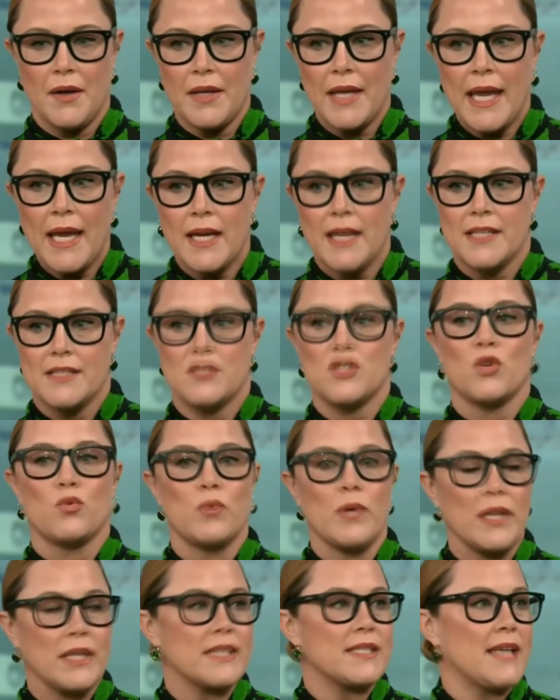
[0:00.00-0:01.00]
candidates to
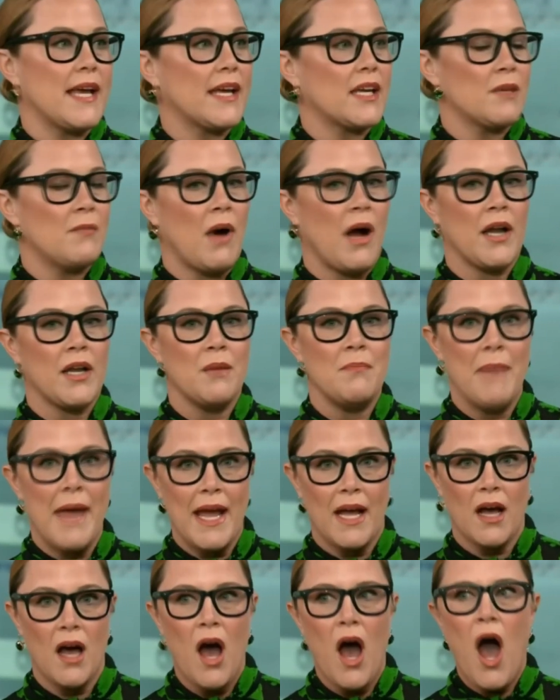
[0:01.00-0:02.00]
really take him on and
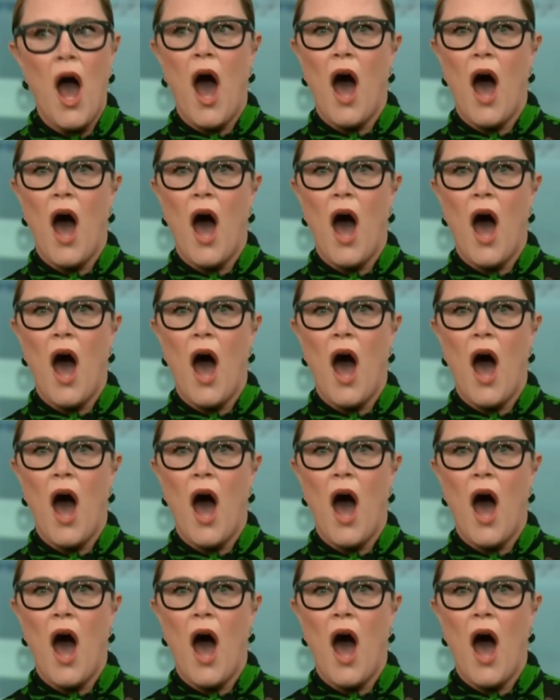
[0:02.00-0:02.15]
make